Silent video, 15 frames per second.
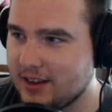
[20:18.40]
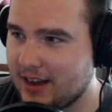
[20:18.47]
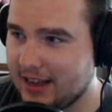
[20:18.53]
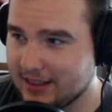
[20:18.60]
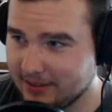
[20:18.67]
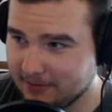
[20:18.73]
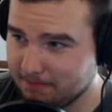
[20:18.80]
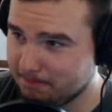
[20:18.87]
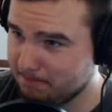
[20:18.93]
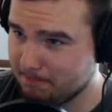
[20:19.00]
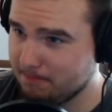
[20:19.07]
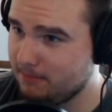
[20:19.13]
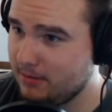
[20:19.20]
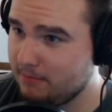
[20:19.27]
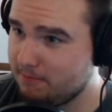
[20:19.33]
Oh,
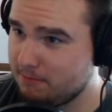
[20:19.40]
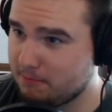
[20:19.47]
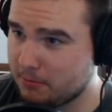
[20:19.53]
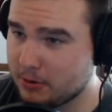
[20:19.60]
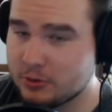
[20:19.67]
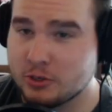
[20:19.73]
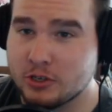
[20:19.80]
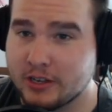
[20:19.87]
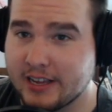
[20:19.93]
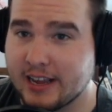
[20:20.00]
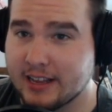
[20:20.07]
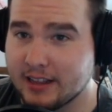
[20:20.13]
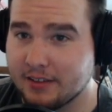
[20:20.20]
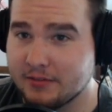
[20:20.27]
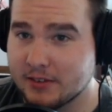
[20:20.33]
personally,
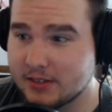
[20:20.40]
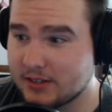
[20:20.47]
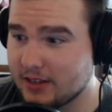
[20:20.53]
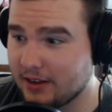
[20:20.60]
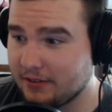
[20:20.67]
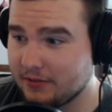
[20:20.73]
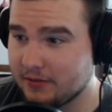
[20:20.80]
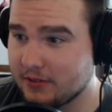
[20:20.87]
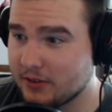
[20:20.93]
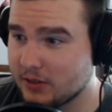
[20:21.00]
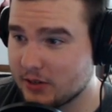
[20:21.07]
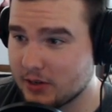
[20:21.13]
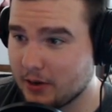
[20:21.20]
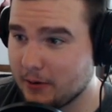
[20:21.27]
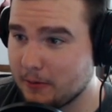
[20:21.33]
I love this stuff.
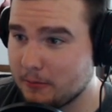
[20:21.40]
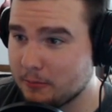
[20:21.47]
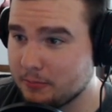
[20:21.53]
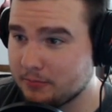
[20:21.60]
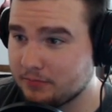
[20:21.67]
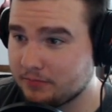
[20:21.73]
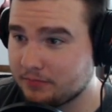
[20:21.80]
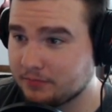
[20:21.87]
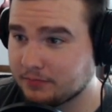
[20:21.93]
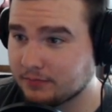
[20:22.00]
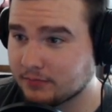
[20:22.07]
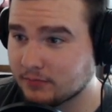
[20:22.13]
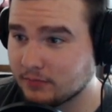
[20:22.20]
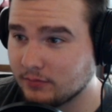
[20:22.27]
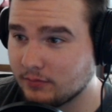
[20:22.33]
So,
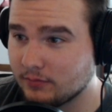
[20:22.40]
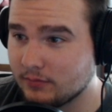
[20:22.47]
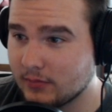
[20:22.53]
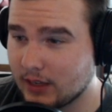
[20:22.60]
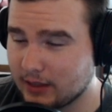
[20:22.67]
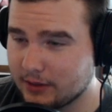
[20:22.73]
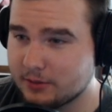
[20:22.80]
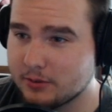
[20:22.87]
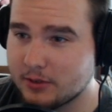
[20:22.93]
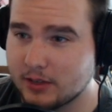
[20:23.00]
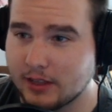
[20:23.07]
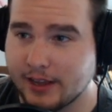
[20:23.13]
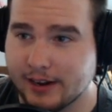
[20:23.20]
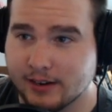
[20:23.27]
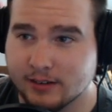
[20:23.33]
a little
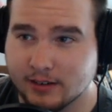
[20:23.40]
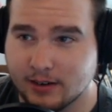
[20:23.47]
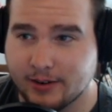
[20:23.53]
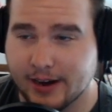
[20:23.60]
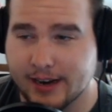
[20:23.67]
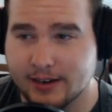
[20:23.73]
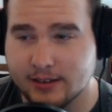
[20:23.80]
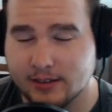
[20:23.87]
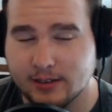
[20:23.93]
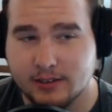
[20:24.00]
delay. Okay.